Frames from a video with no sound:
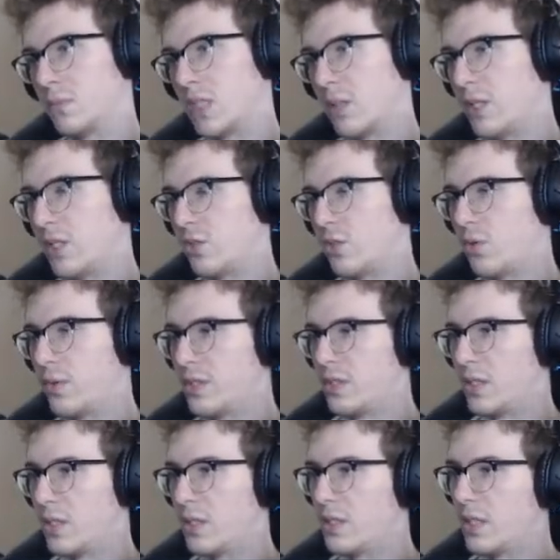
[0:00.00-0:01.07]
Oh, I
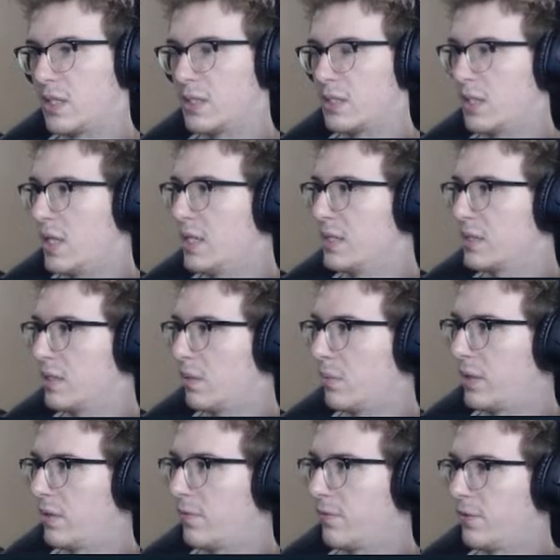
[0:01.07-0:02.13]
twisted this thing's legs up.
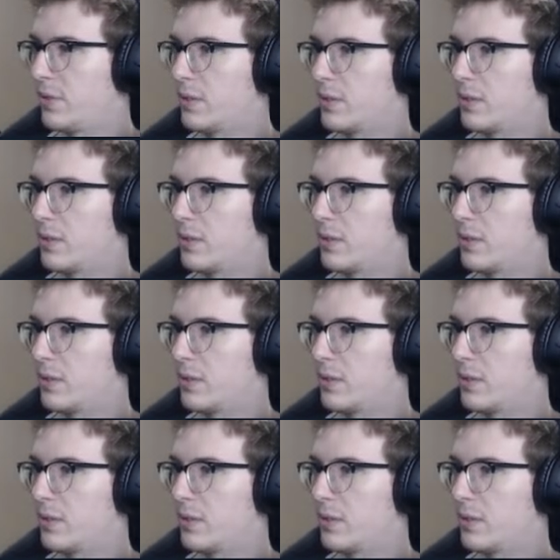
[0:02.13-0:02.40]
What the fuck?